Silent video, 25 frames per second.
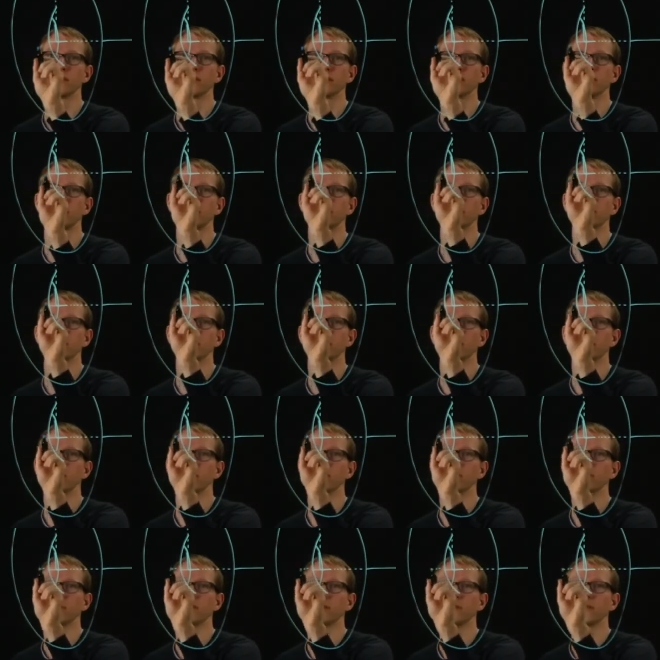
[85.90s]

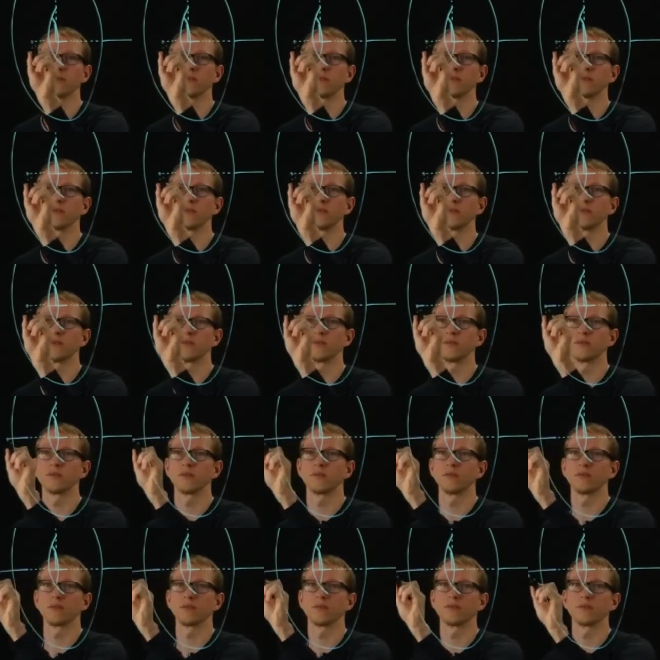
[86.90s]

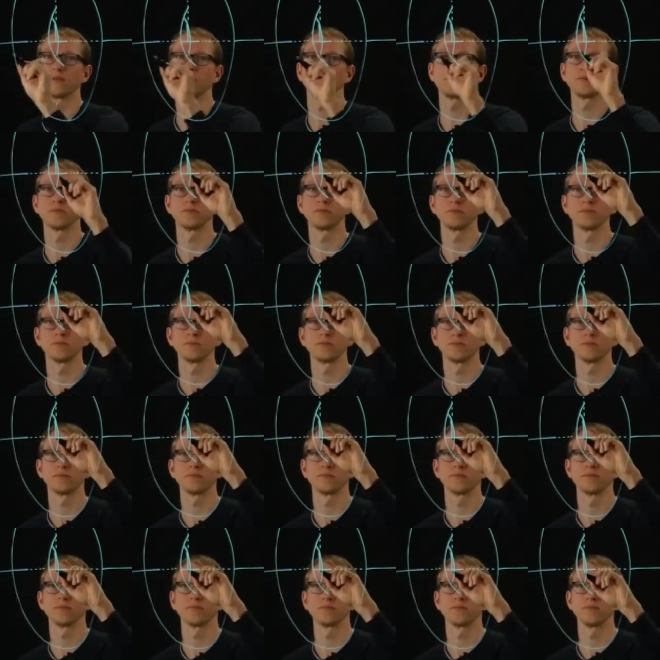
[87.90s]

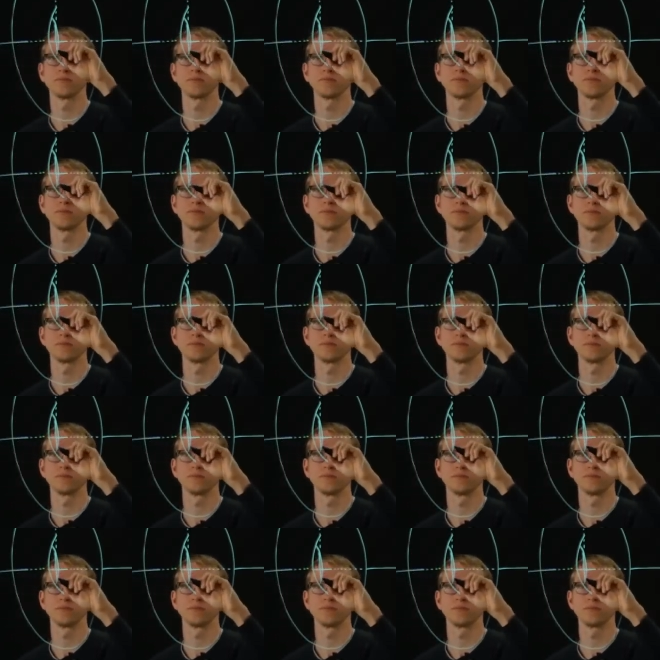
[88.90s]

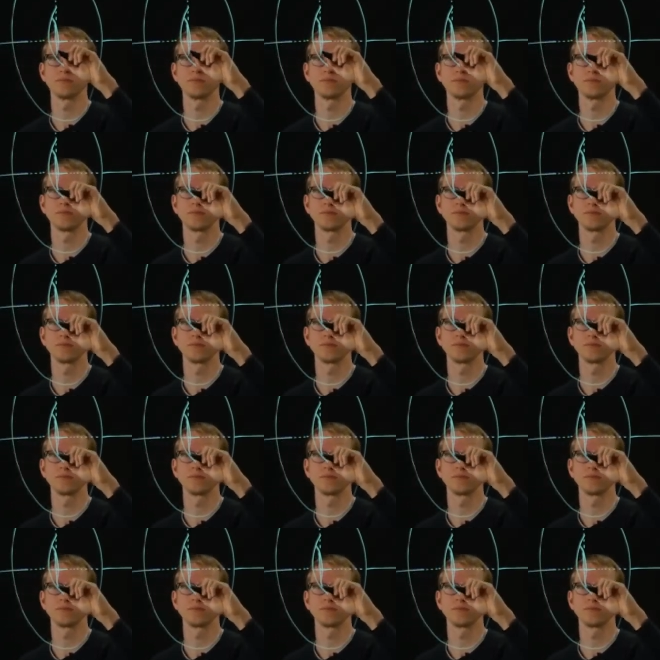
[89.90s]
[no speech]